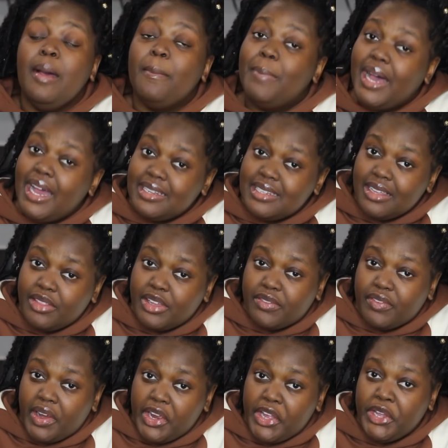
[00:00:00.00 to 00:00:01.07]
but they're
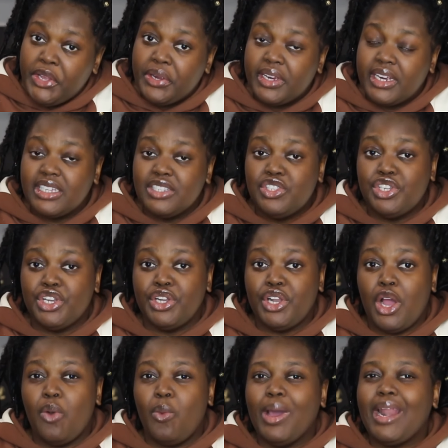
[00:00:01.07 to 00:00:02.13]
very curious to
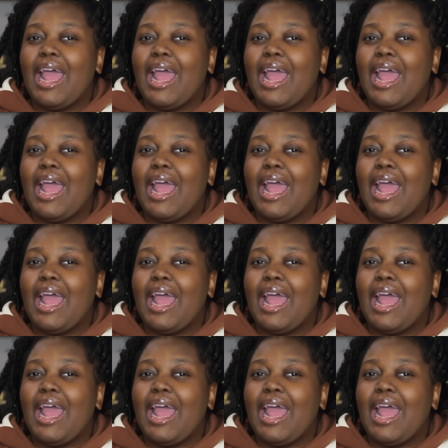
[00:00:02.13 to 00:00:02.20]
know what